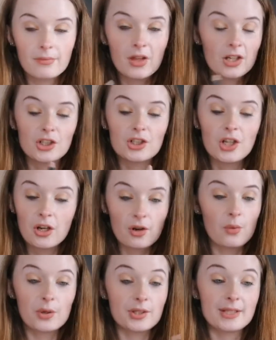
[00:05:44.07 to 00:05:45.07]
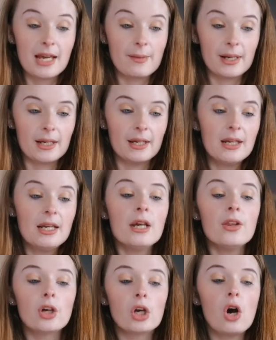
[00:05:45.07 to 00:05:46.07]
I just don't know what to say about it.
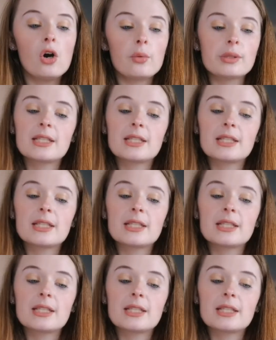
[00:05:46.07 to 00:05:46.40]
The goal was